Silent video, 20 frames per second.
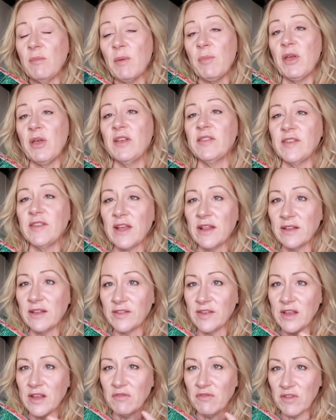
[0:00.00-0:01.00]
my
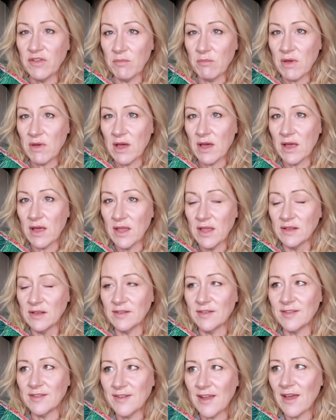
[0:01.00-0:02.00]
personality and fit my
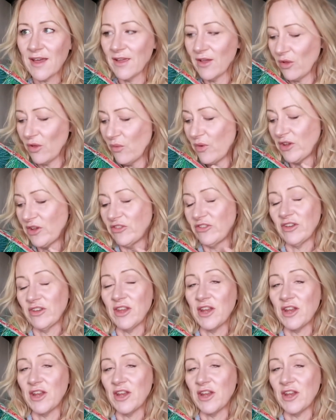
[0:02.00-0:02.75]
style, which,